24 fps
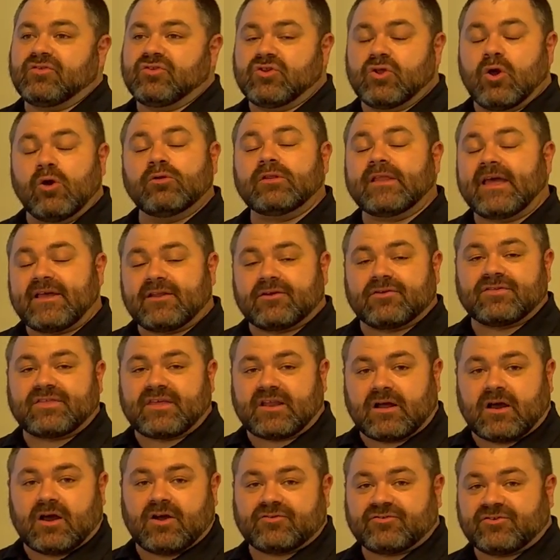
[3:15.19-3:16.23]
no later than
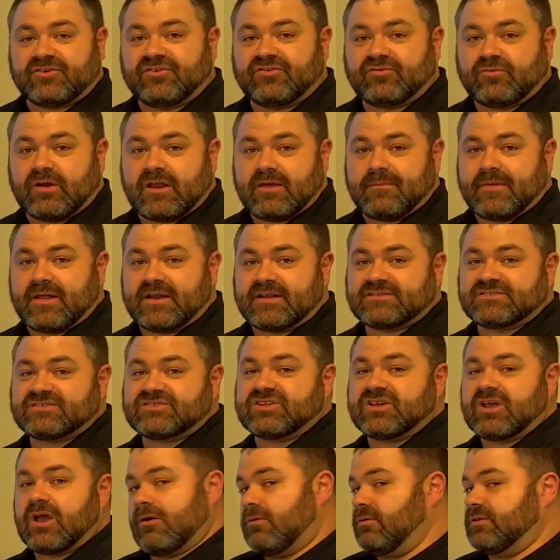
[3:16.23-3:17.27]
120 minutes
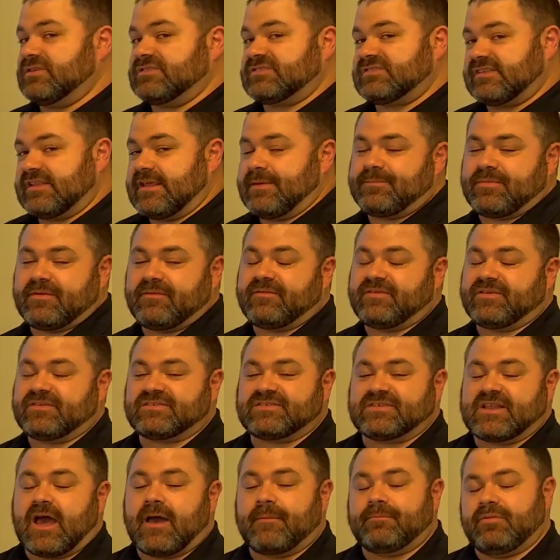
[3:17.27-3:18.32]
to go into sleep if it
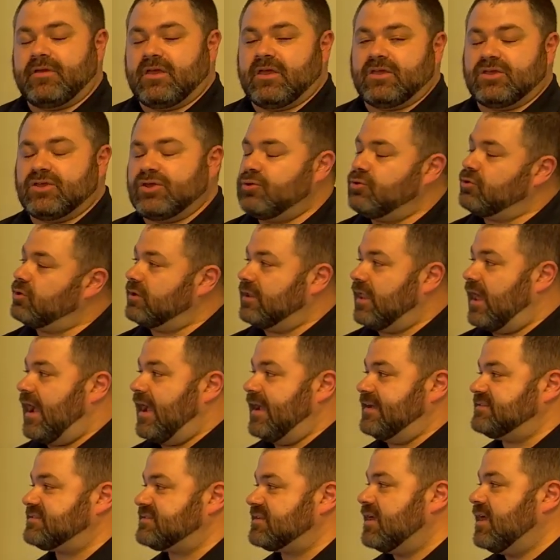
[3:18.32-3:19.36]
is not being
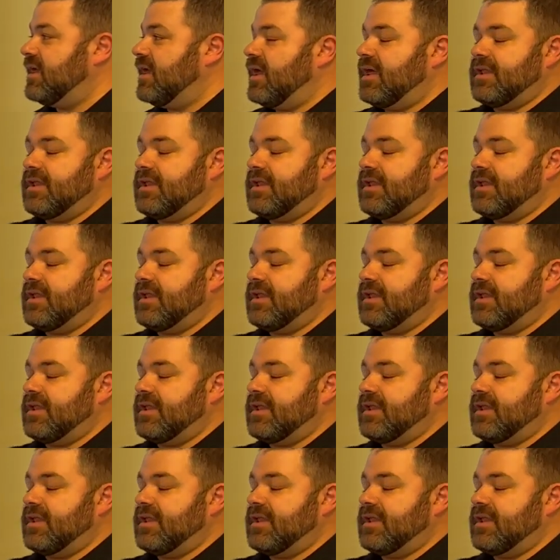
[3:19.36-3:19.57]
utilized.